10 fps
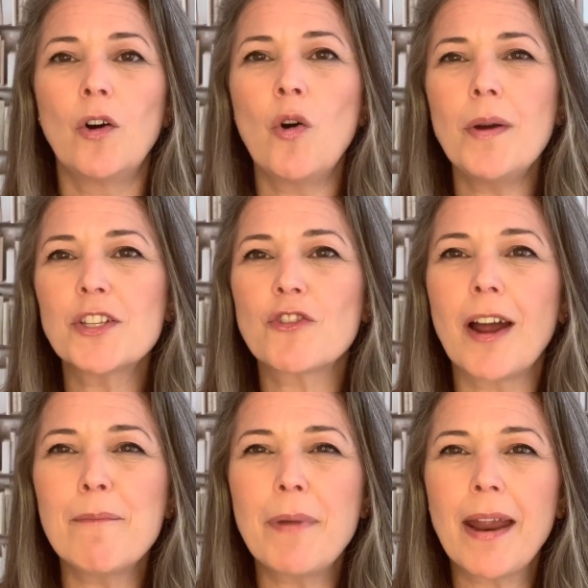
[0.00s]
Always
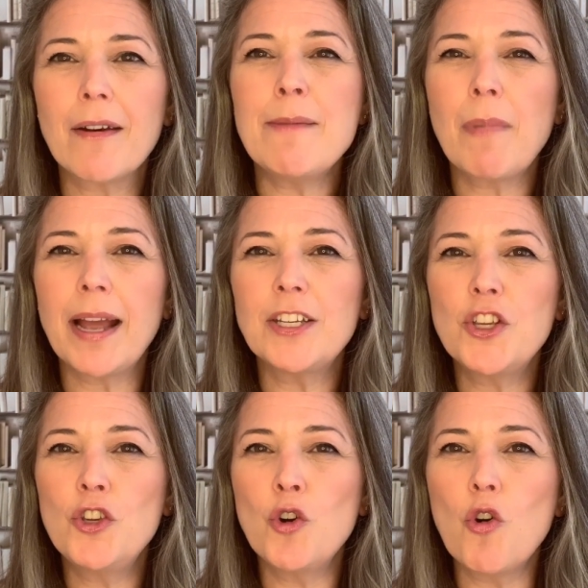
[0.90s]
try and bear in mind
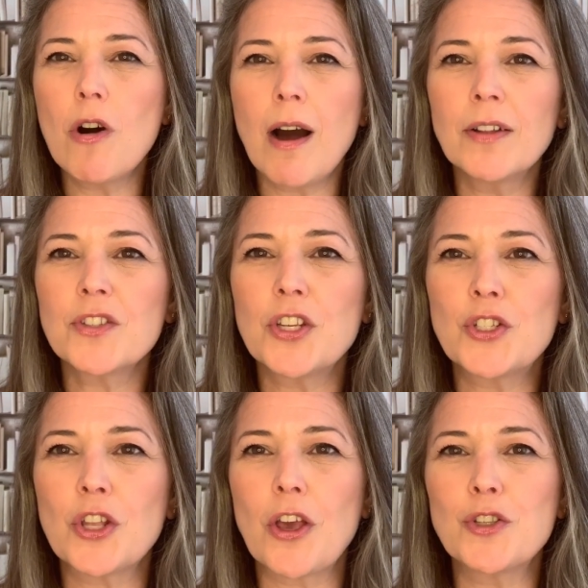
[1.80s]
your answers
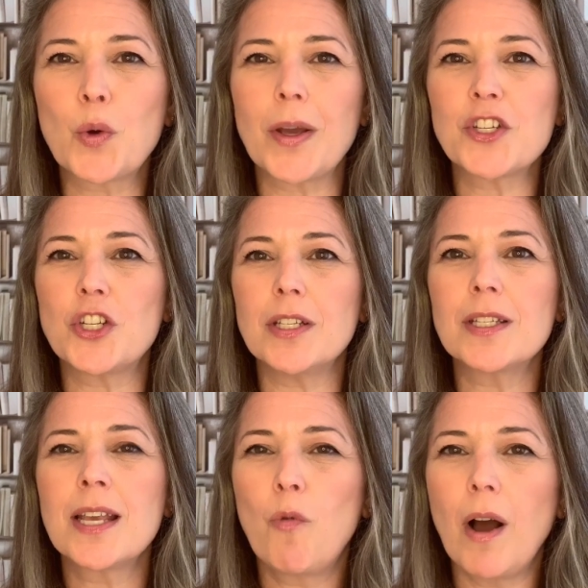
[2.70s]
to those
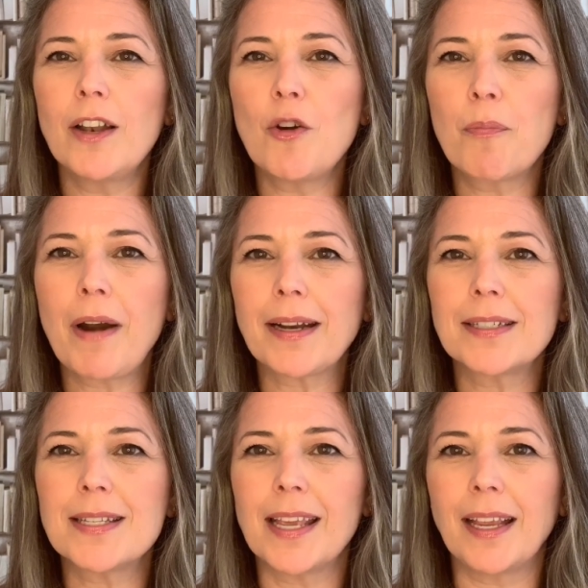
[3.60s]
questions while you're
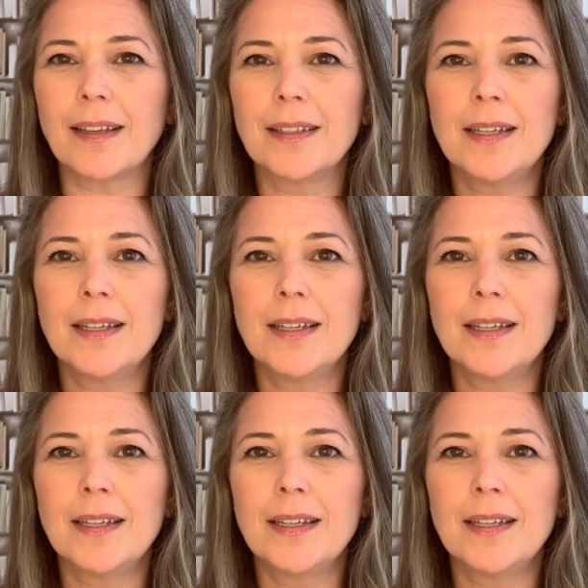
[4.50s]
practicing.